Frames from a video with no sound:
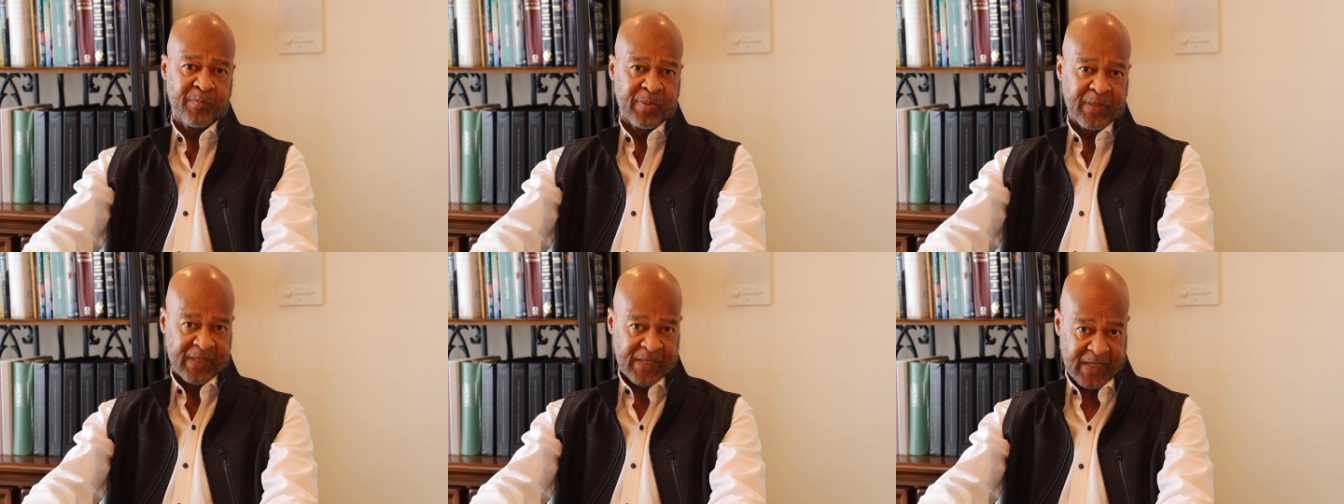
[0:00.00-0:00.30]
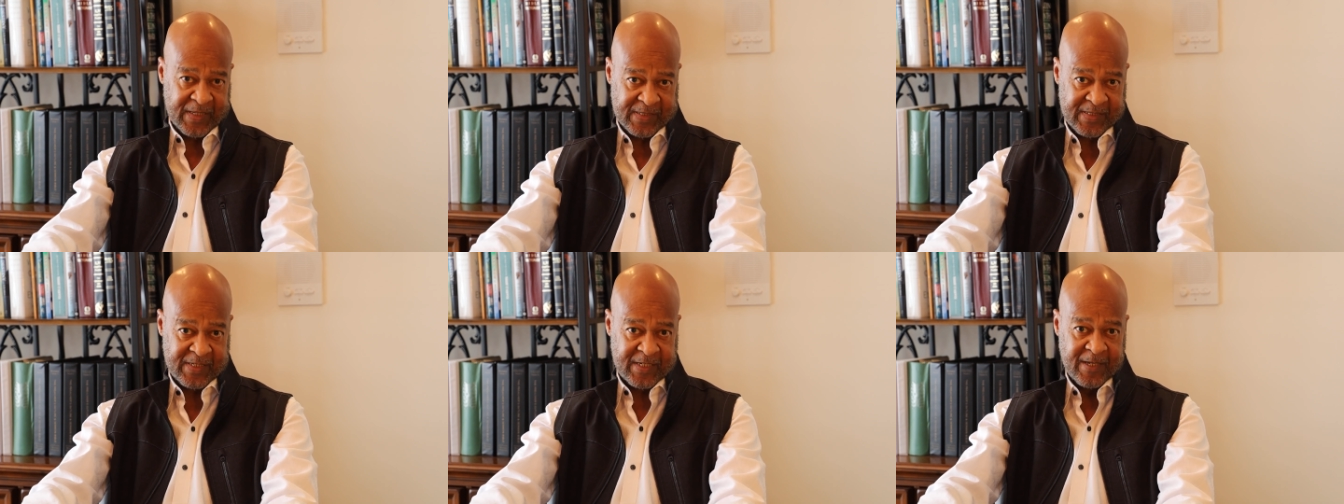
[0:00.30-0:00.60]

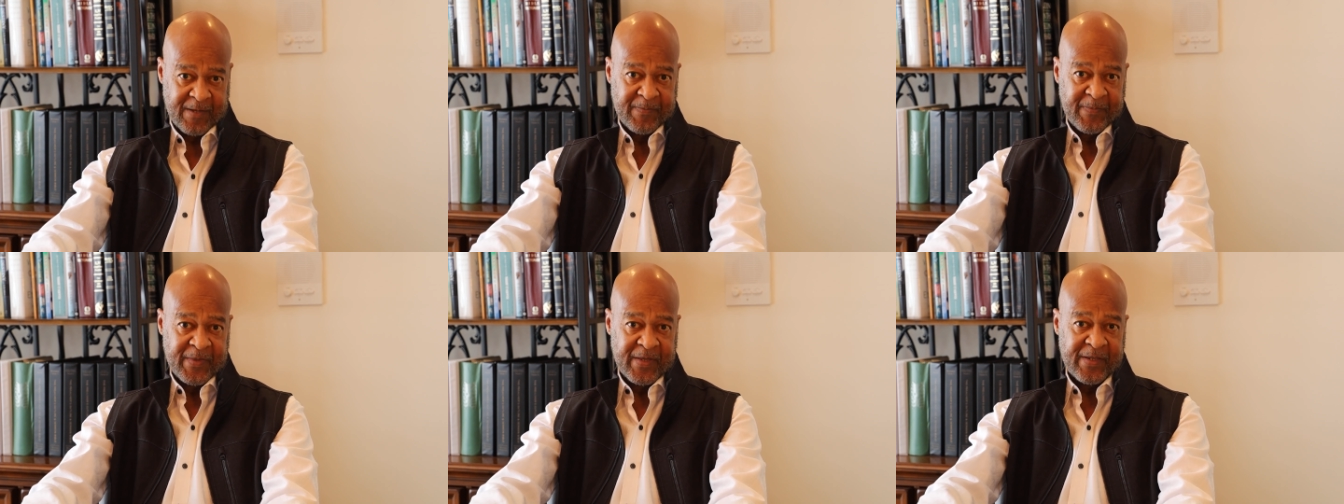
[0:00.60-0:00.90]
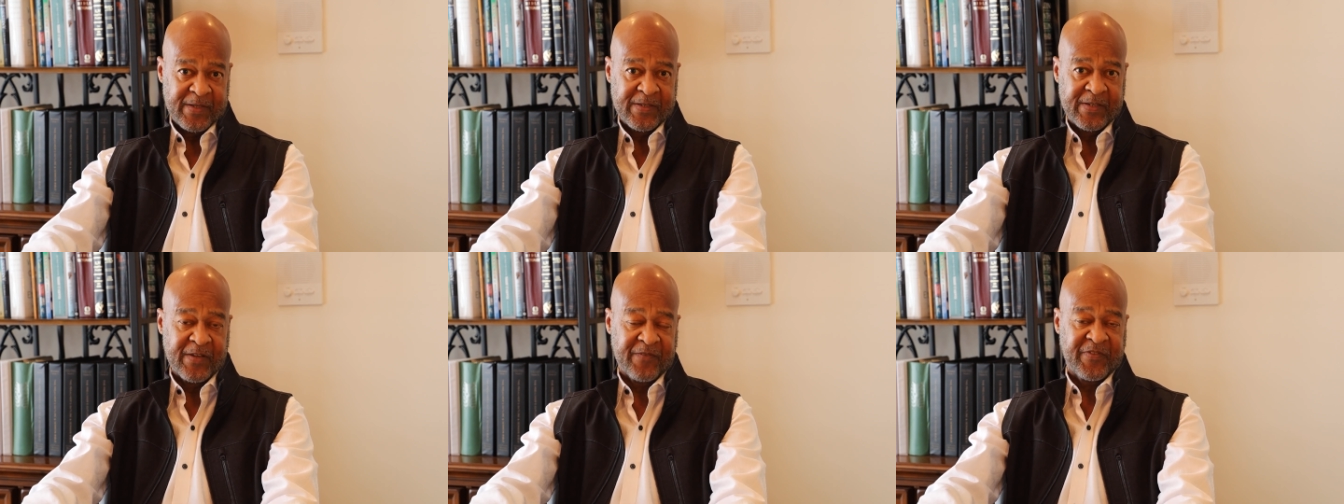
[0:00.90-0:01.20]
blessed
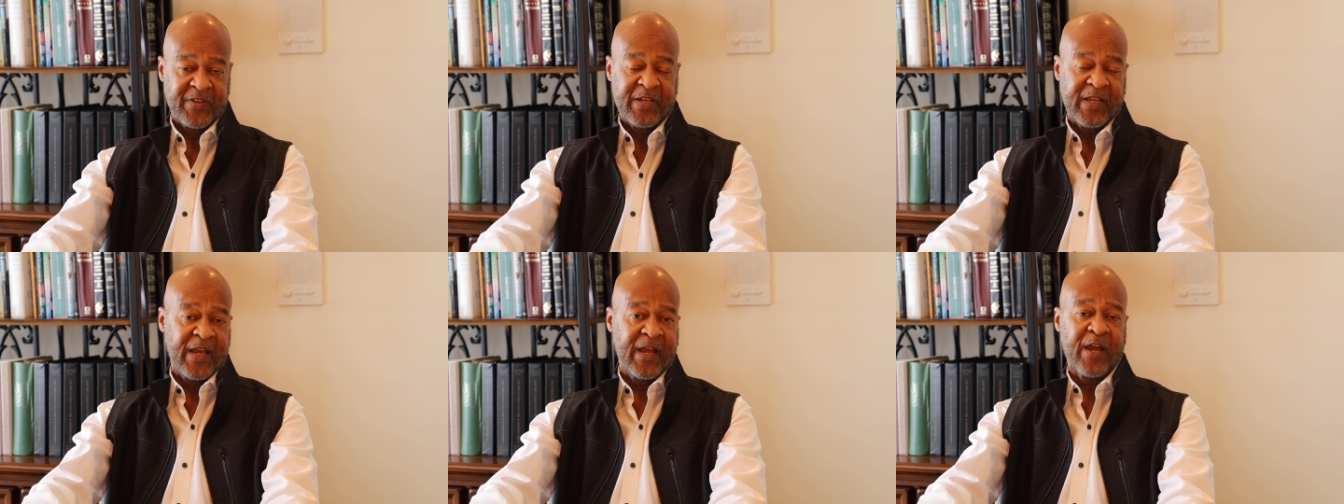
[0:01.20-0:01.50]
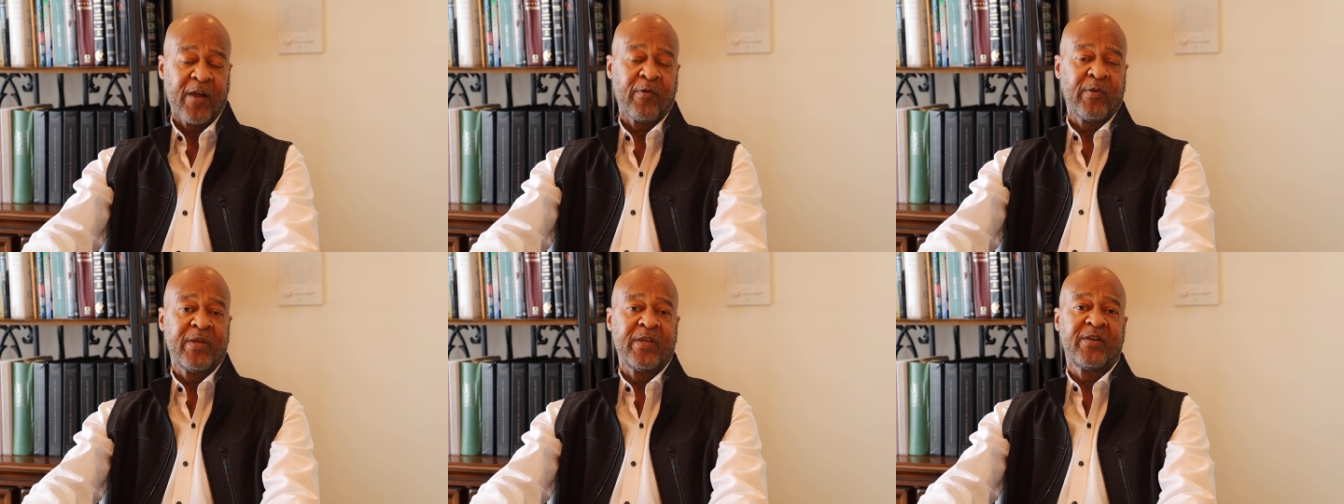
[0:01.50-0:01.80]
in different
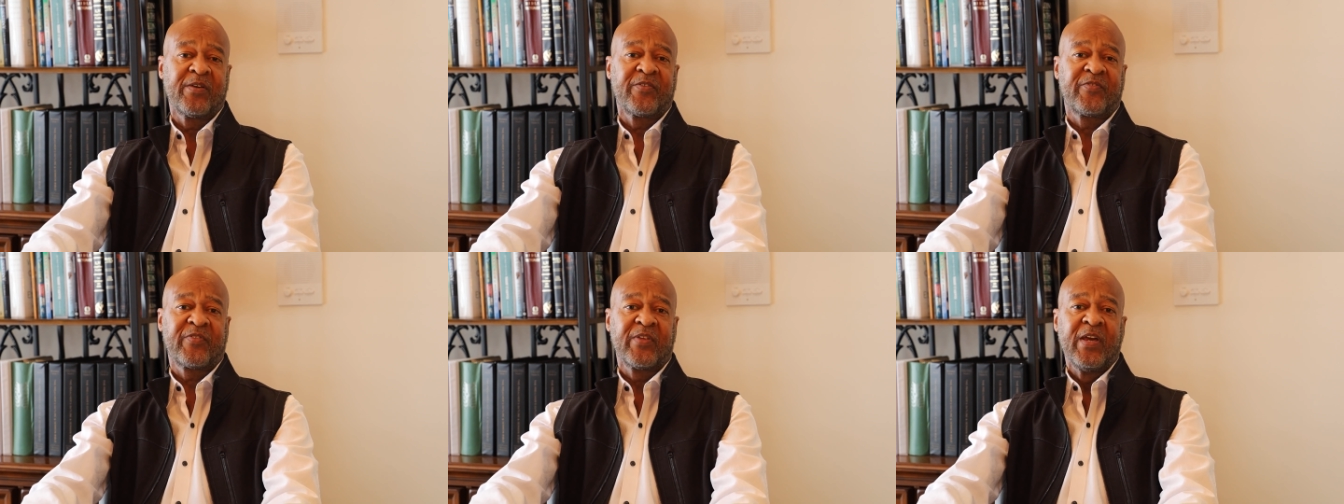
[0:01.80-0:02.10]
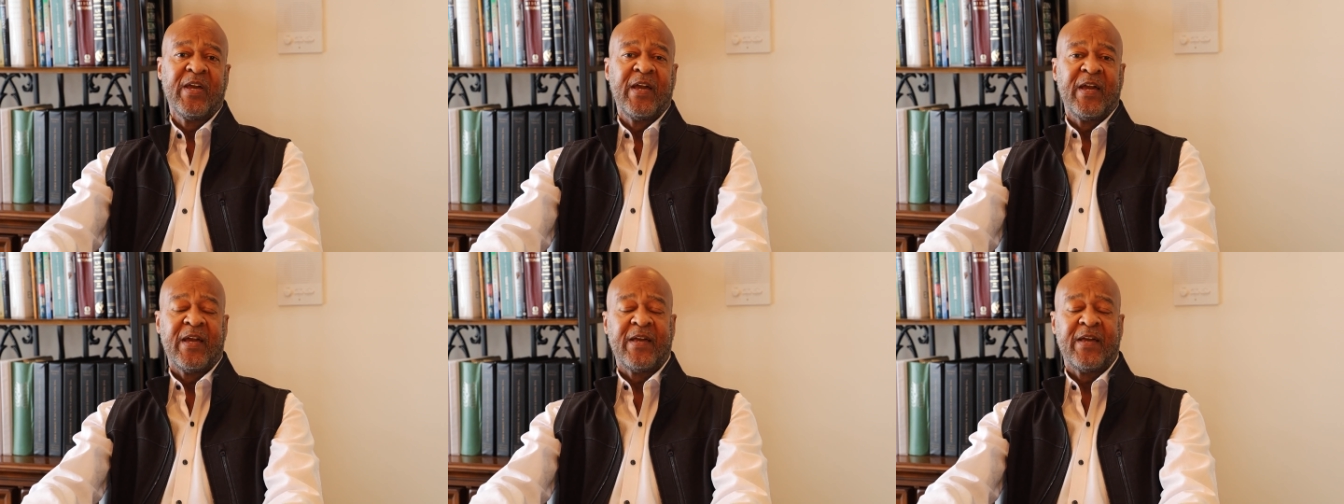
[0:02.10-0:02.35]
areas,